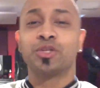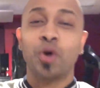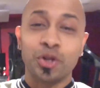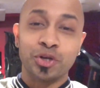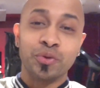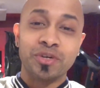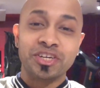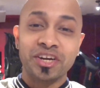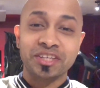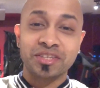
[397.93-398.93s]
to all the new
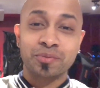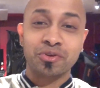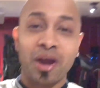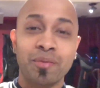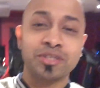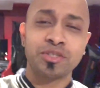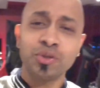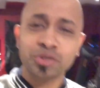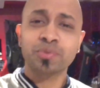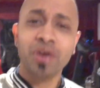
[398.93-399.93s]
returning subscribers
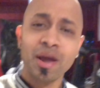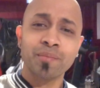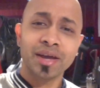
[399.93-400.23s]
do subscribe